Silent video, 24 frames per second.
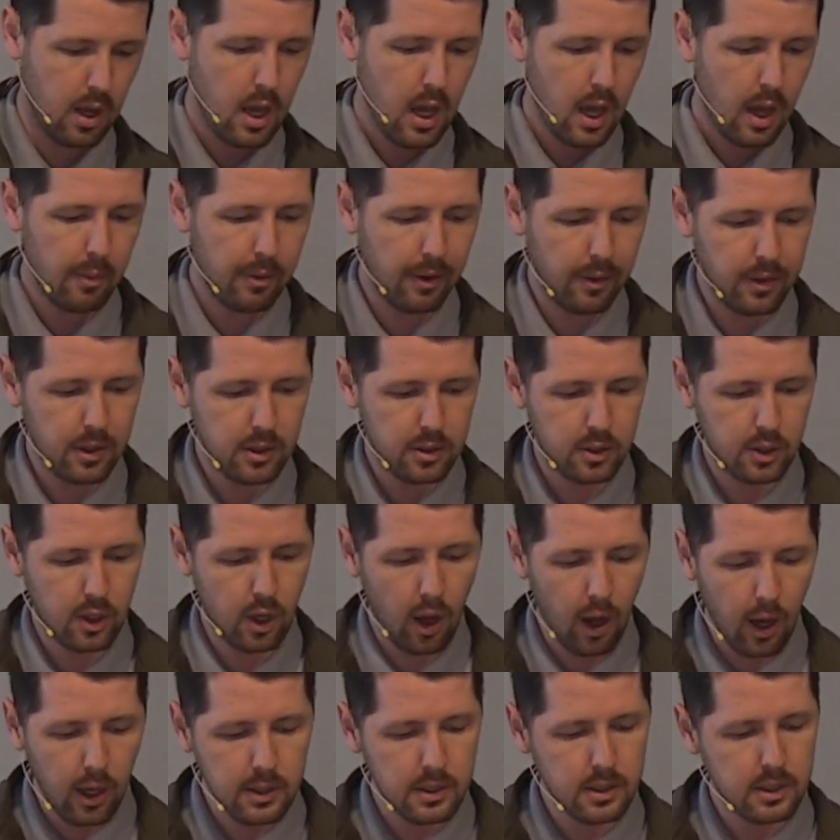about this
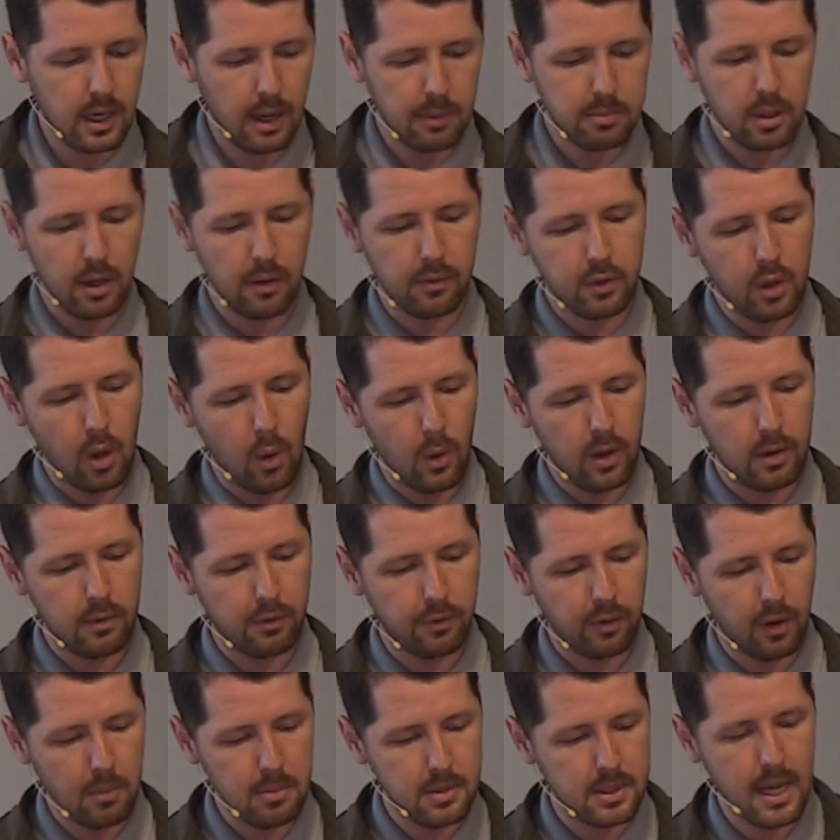concept of going
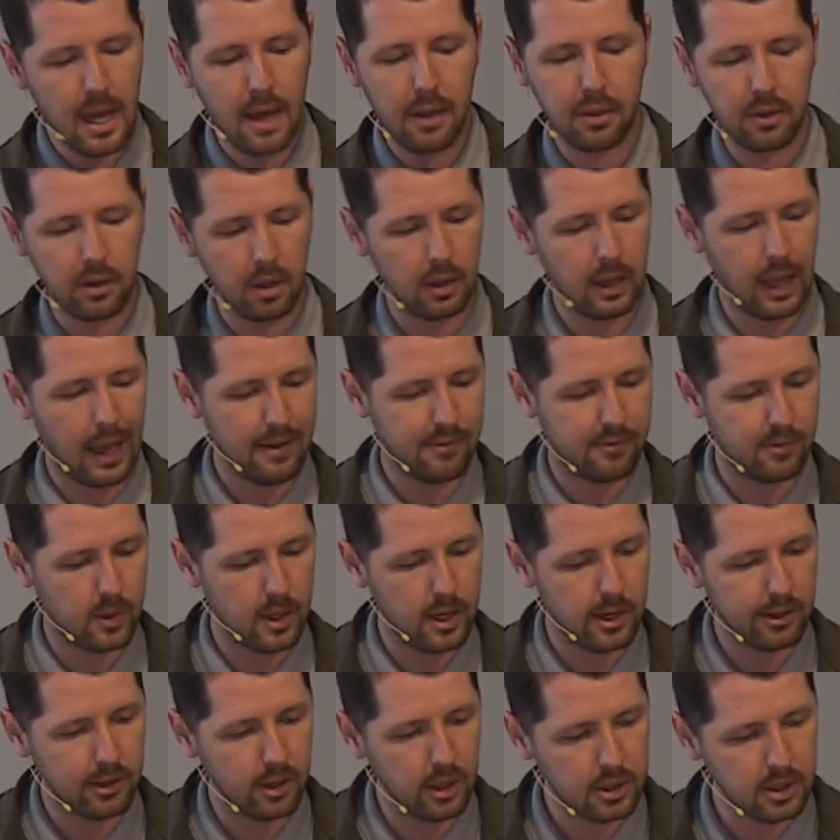from death to life, what
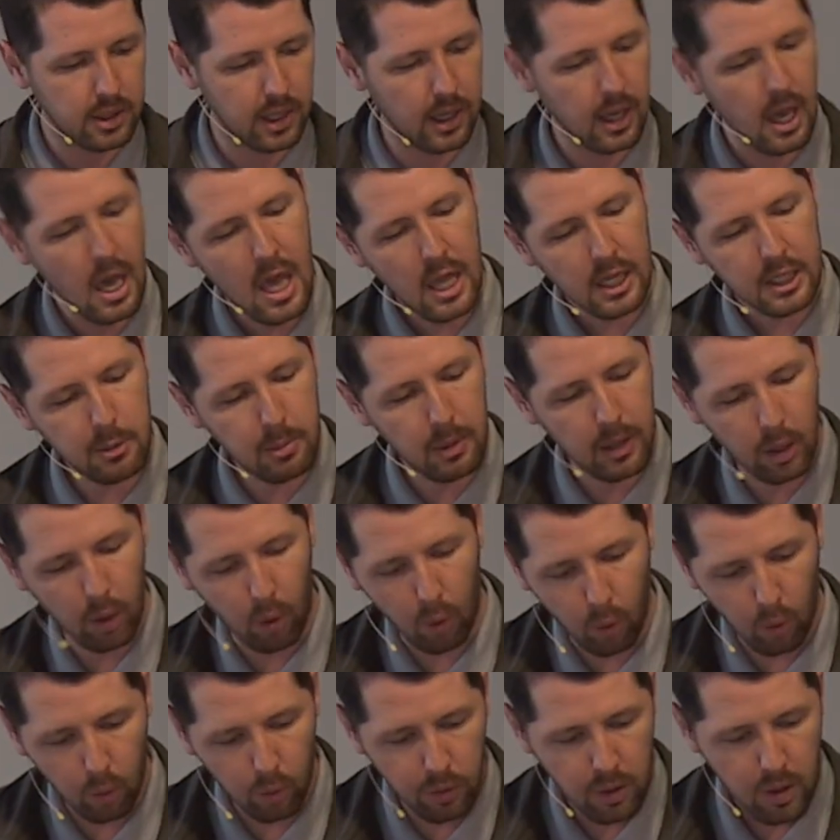it looks like to be an
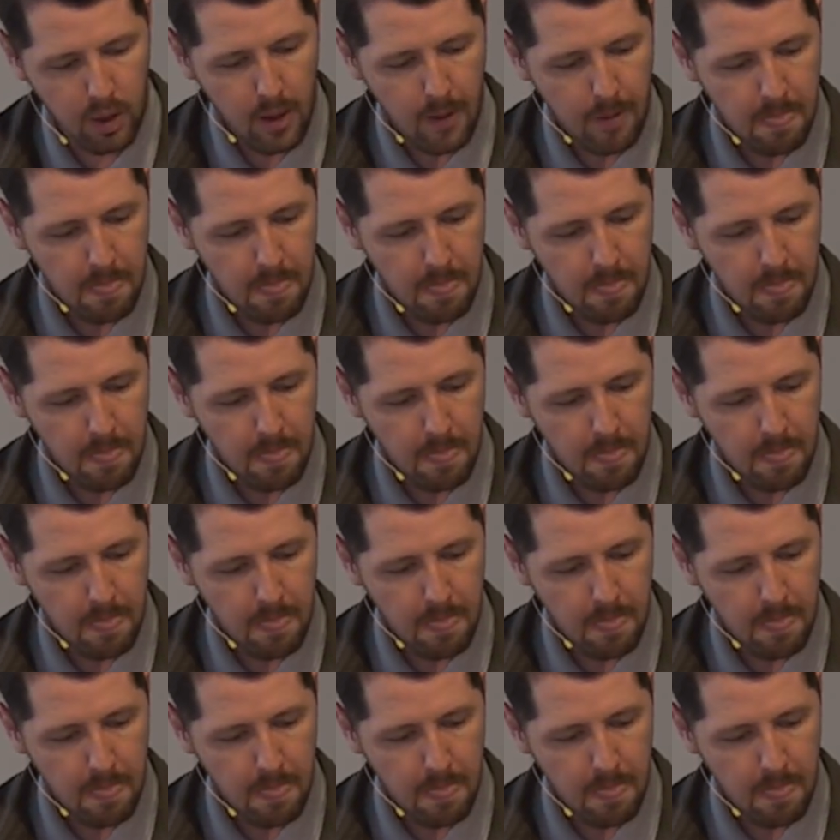old